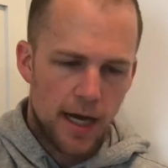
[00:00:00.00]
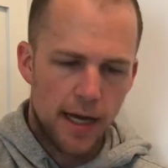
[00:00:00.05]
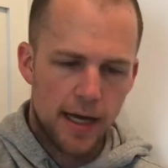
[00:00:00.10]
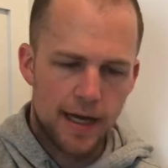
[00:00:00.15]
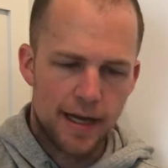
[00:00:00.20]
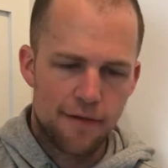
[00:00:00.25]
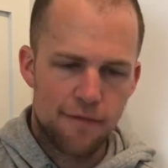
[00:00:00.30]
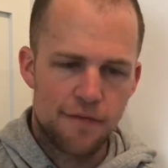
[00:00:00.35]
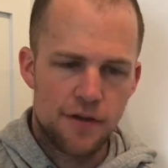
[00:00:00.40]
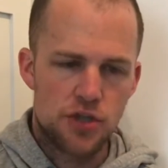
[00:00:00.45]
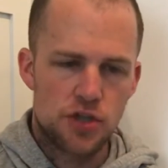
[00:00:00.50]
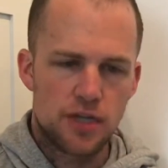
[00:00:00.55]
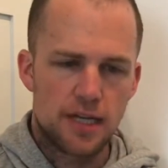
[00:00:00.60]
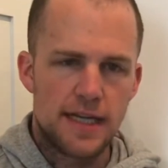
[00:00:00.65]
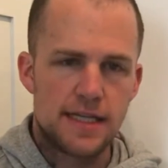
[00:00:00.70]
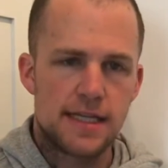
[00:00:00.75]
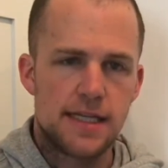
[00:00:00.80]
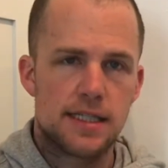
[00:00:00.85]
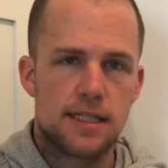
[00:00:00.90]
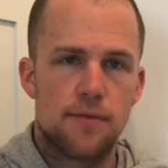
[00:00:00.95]

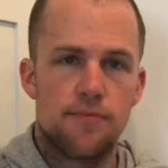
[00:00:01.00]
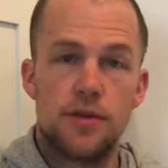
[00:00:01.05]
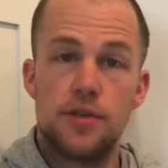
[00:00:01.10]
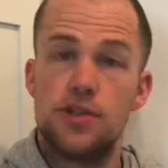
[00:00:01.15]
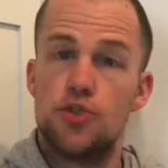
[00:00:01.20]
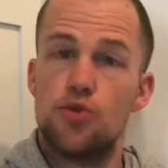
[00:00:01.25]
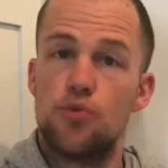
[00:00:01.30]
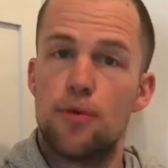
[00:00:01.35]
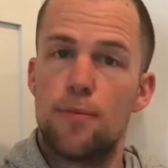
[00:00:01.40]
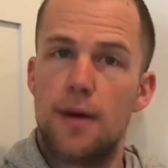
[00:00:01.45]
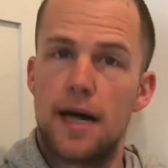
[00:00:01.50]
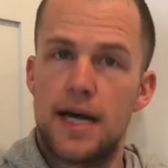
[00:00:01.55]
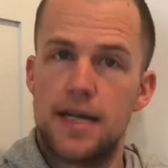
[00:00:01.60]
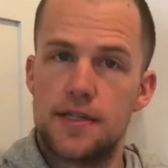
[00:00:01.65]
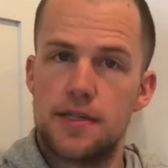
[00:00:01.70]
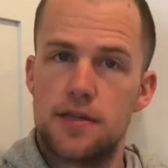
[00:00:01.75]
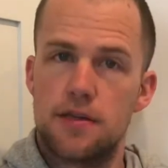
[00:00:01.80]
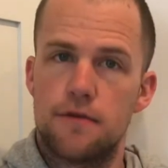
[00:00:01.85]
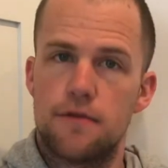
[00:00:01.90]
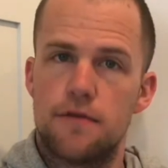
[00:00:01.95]
visualizing something super
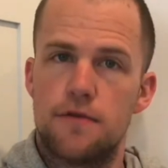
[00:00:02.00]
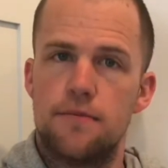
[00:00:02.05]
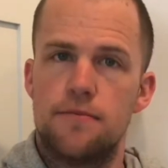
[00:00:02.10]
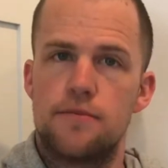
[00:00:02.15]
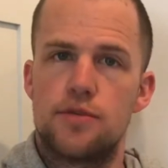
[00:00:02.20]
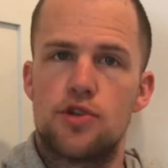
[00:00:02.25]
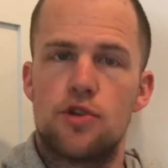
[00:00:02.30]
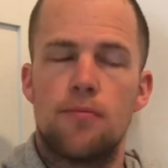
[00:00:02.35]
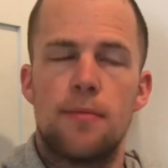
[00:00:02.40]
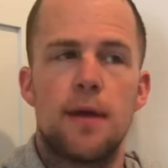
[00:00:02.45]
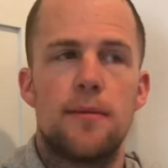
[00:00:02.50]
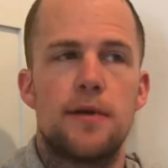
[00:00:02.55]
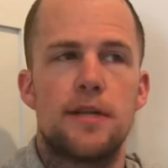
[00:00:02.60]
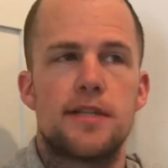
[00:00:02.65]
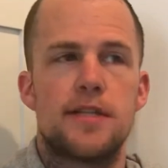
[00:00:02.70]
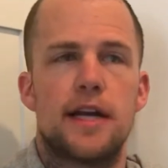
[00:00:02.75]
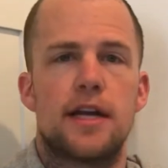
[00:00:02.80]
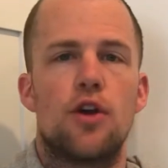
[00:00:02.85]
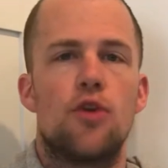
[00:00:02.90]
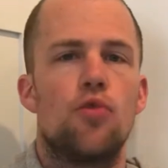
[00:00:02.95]
positive. So maybe it's
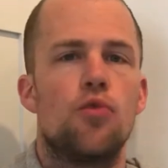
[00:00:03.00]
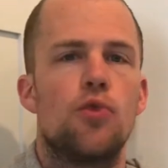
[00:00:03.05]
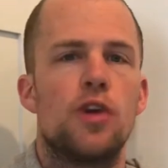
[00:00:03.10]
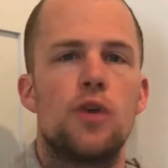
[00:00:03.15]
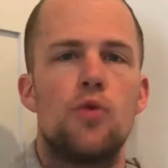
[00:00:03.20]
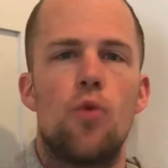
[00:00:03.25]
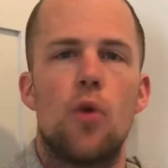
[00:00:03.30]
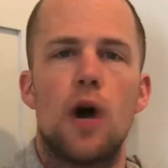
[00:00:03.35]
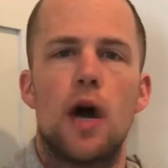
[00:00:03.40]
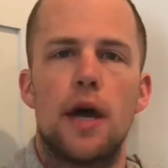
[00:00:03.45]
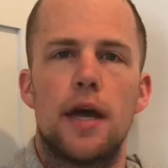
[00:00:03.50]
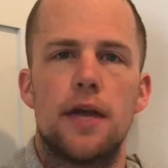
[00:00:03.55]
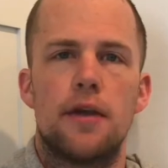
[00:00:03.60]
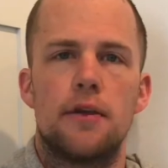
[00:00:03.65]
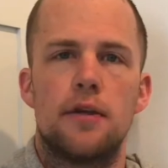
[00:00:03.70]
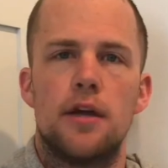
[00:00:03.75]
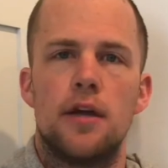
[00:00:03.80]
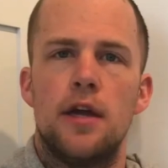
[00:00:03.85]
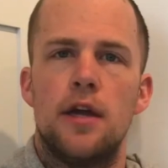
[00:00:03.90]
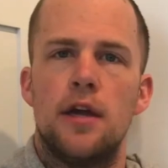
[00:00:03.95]
like a
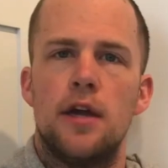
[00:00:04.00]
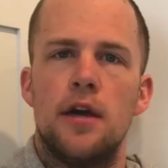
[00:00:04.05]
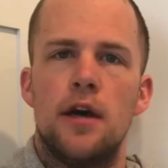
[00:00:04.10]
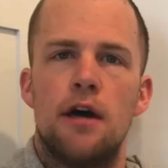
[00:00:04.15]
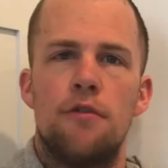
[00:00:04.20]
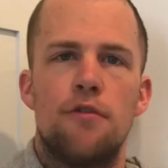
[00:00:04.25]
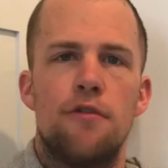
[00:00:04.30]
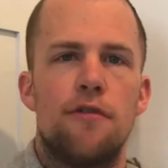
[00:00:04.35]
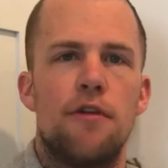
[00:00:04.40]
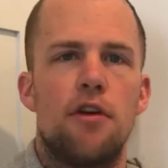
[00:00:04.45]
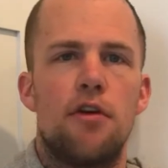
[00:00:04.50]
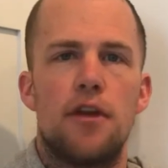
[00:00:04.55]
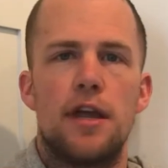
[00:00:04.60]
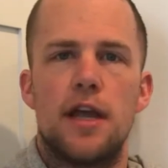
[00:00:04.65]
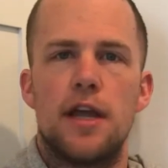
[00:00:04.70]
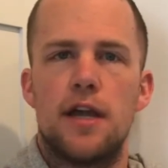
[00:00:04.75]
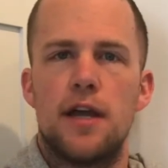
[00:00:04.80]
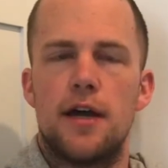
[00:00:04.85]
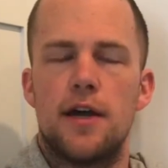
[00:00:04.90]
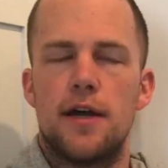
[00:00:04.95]
rewind of a
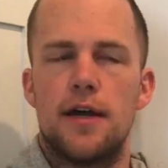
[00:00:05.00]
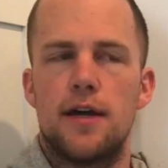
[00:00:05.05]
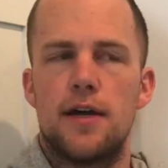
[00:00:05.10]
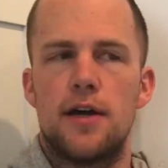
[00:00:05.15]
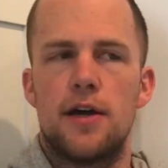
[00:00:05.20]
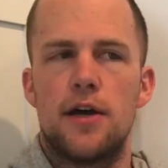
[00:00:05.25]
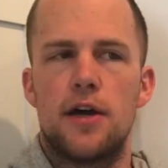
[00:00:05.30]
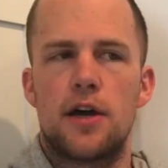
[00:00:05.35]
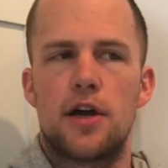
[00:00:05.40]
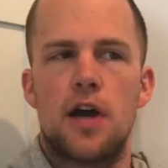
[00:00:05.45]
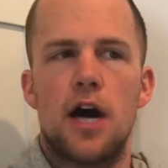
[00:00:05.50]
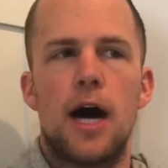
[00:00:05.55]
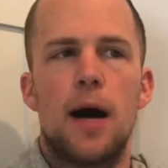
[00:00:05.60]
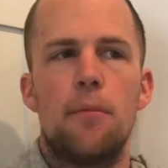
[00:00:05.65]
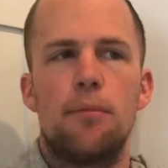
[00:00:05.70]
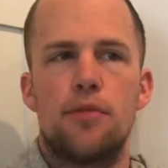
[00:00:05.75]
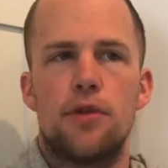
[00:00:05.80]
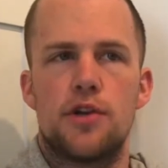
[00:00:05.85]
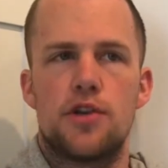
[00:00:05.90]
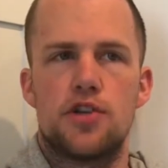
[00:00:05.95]
very
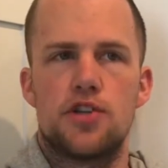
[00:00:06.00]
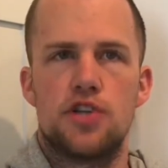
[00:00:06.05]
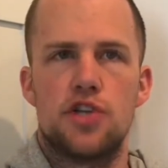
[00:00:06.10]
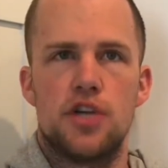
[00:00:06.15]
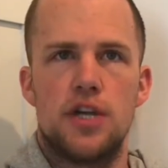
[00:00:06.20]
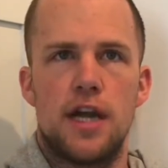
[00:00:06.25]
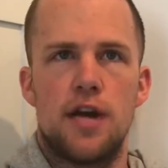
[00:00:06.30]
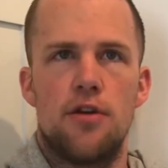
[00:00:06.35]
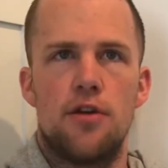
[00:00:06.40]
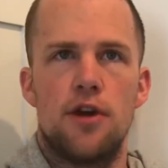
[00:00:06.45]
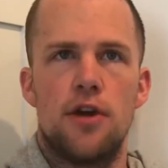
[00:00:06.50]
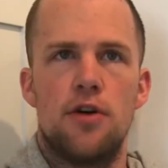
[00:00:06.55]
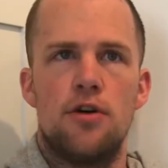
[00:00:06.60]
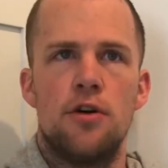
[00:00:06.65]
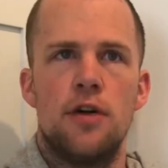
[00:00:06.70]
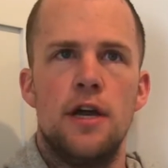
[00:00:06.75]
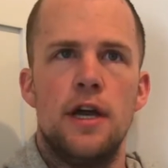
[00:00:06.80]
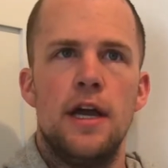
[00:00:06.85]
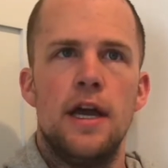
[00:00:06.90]
accomplished scenario.